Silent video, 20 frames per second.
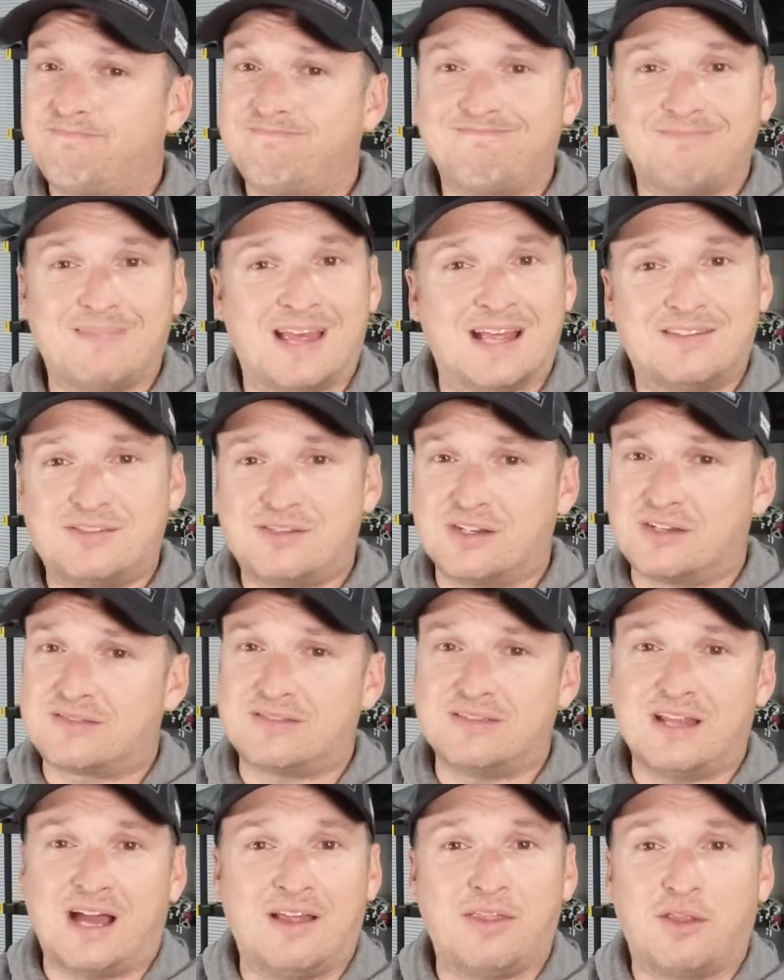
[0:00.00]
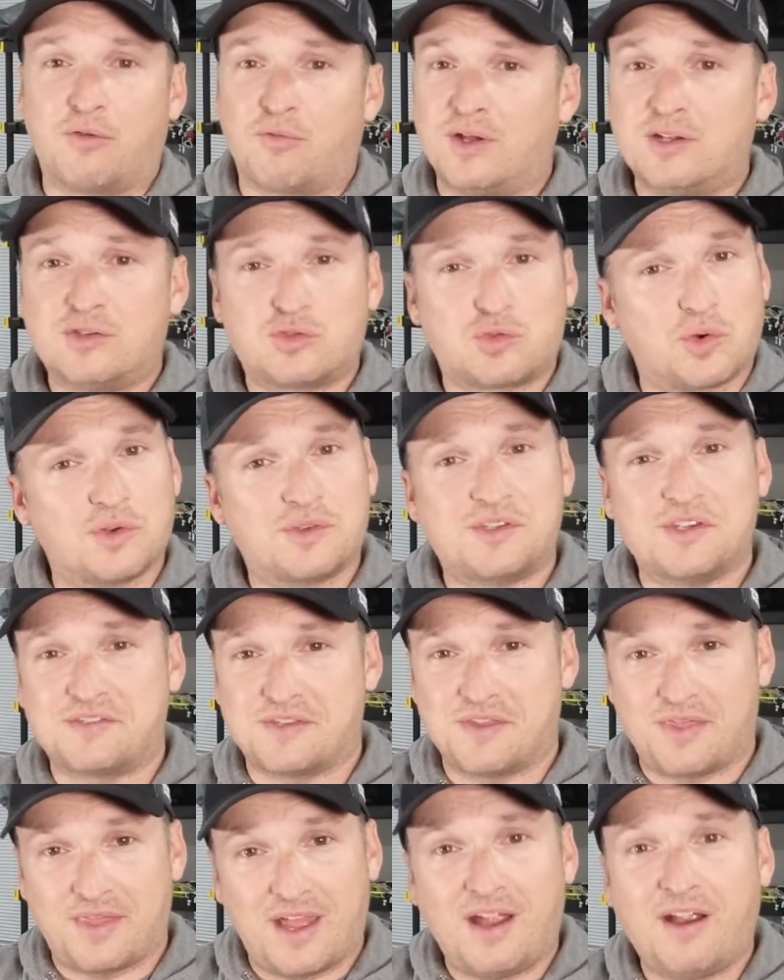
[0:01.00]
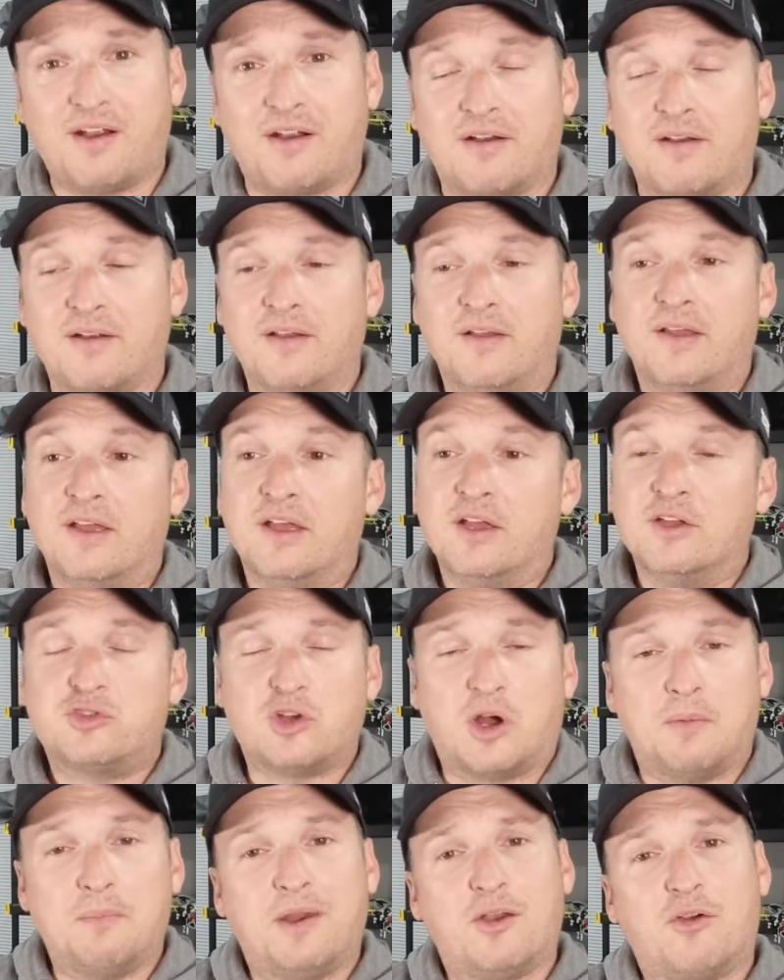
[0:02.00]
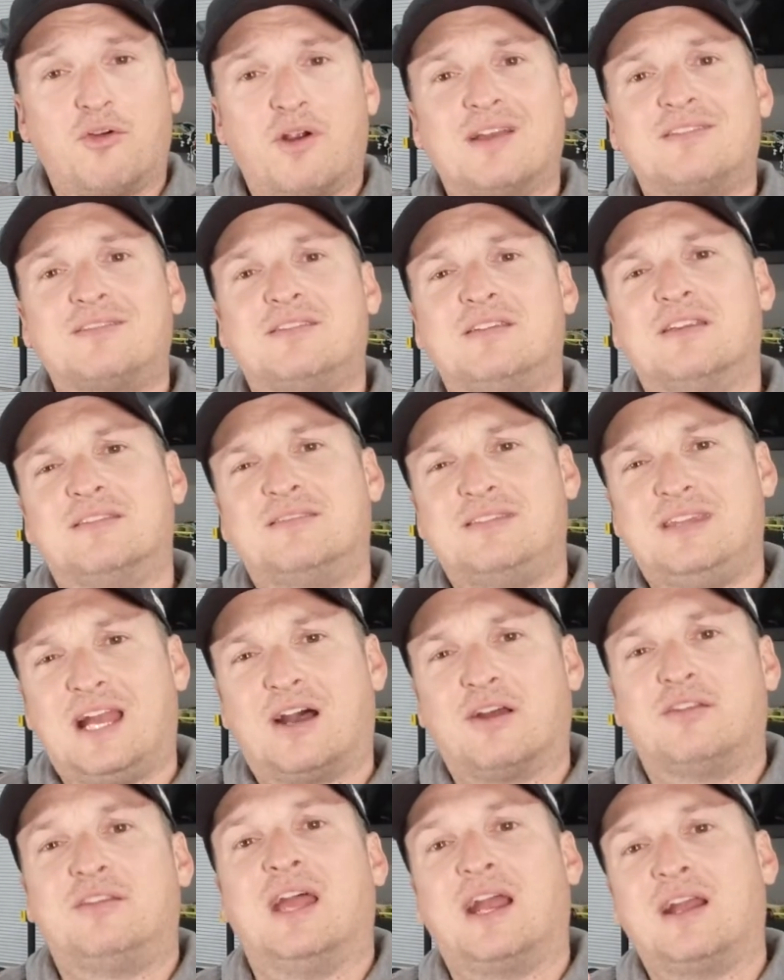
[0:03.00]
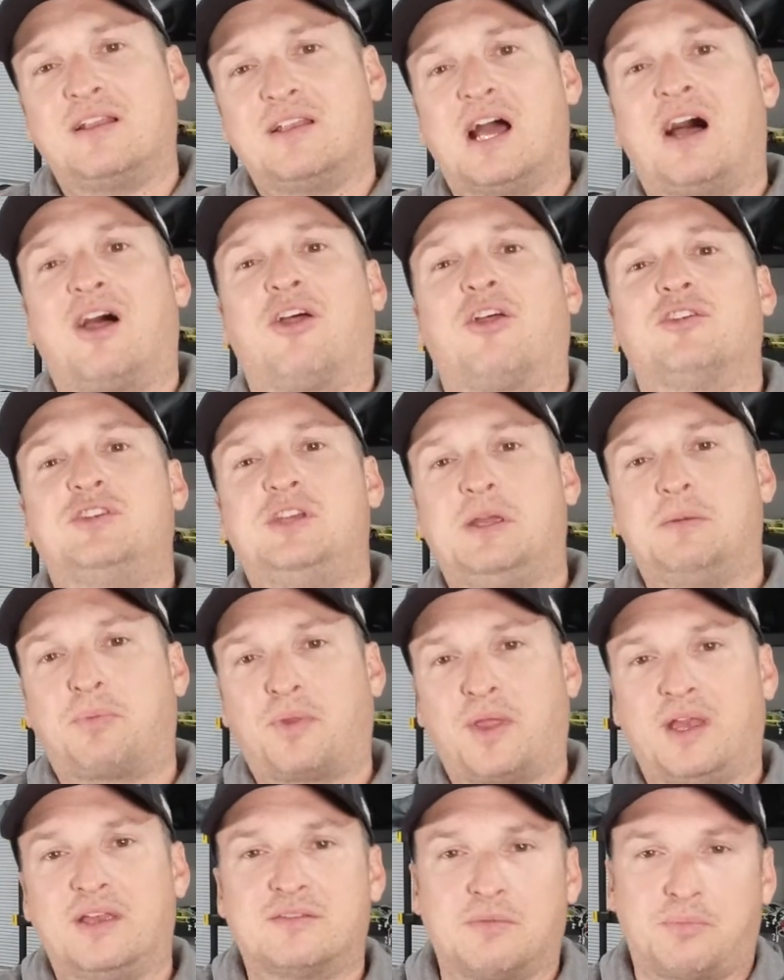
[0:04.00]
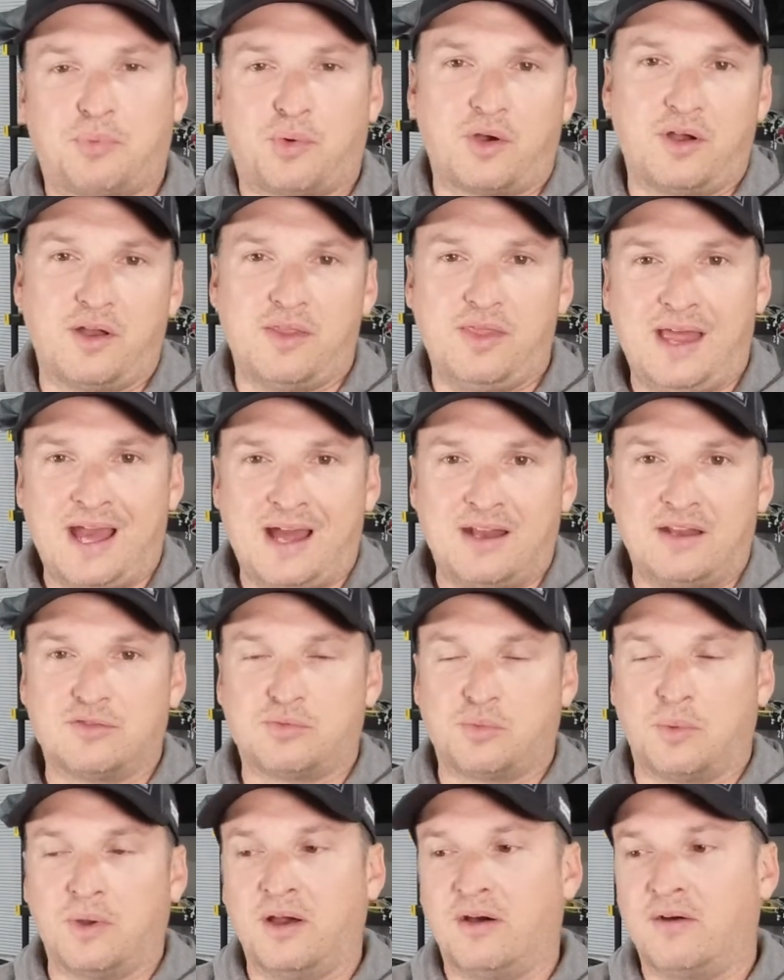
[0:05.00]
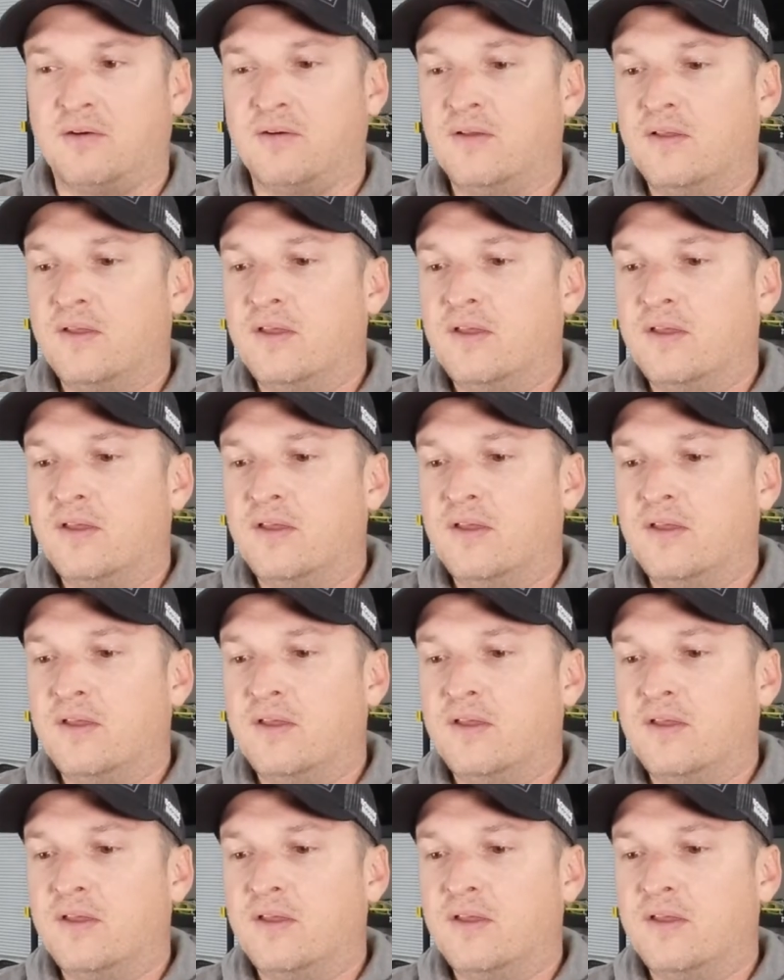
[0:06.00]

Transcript: it's just not, the resource isn't there. So I'm interested to see how technology plays a part in that as well.